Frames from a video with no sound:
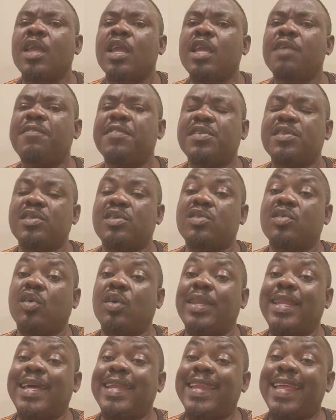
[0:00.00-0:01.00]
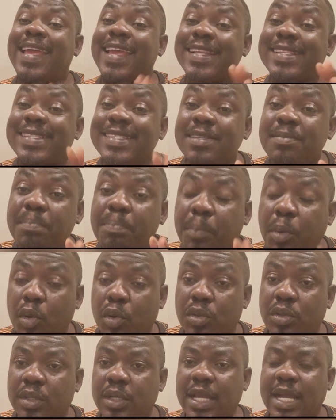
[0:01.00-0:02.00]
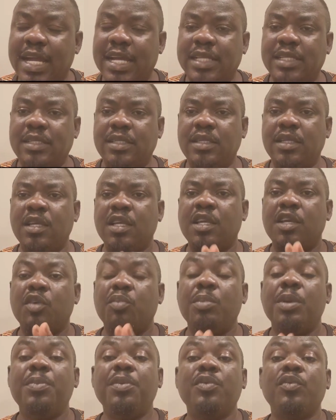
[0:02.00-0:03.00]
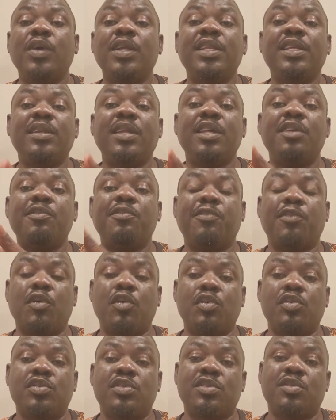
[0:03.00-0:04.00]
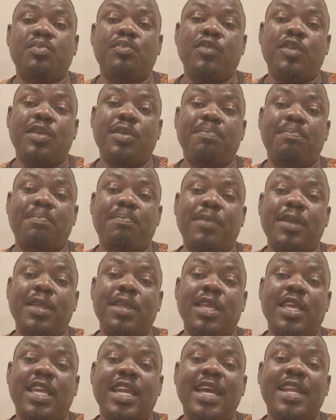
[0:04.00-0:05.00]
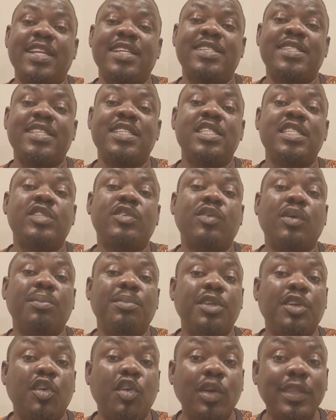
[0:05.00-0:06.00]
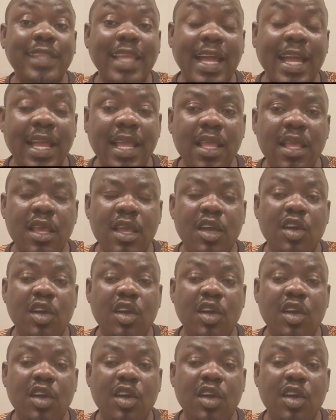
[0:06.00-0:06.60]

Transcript: if it is on an earthen pond and maybe when the rain falls, it carries things from the gutter,